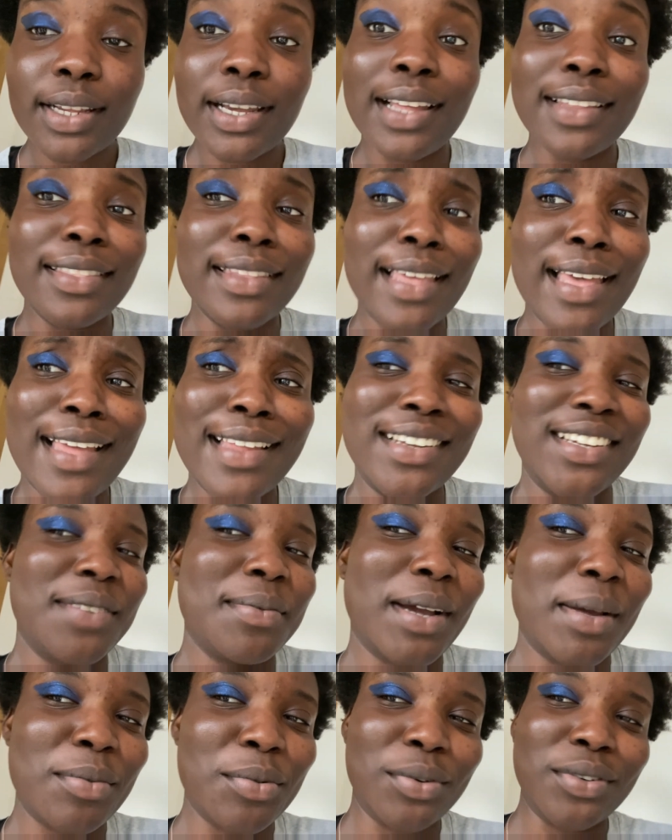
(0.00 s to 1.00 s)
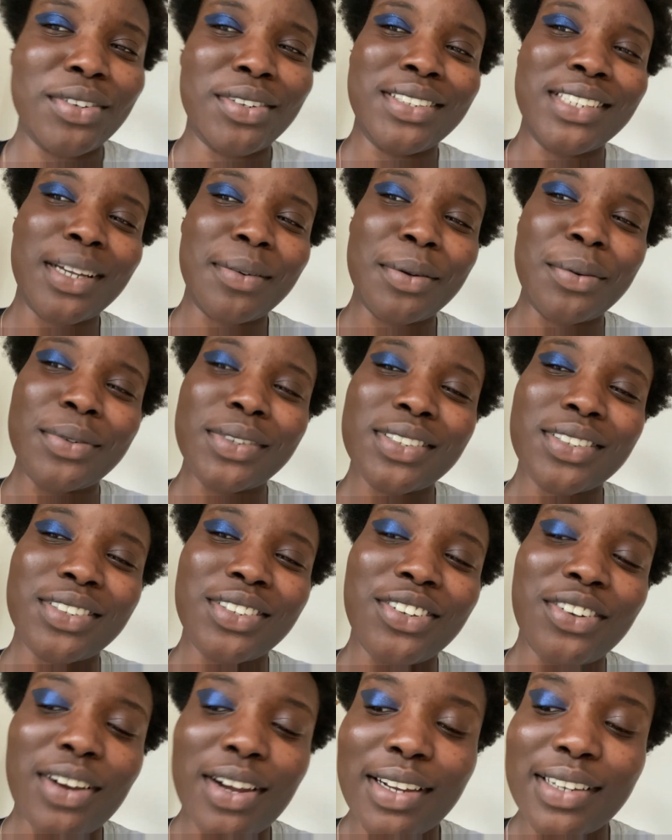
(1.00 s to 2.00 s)
And then you might be wondering, Dammy, what's on
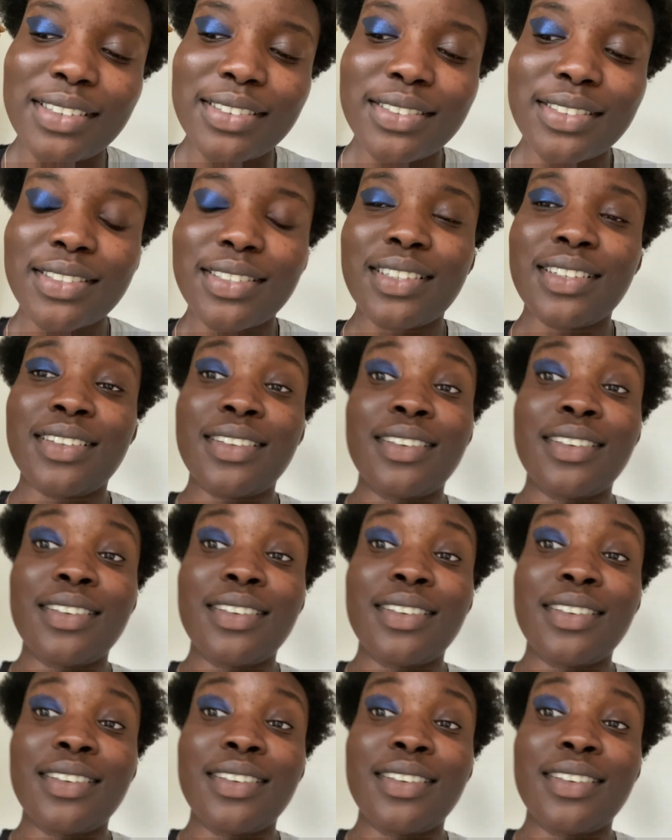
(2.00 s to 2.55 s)
your eyes?